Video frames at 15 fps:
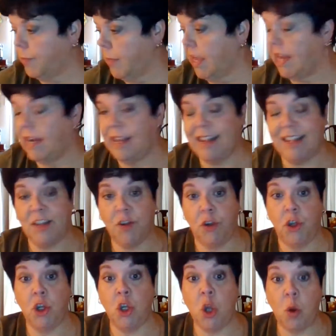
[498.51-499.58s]
It is
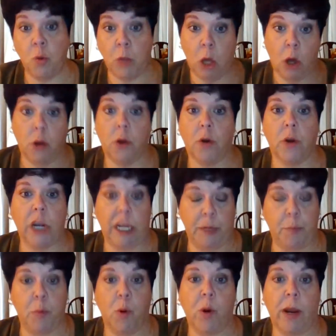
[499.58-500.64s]
no longer in
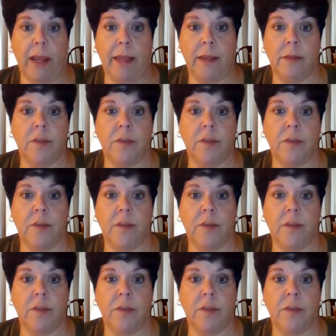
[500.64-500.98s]
print.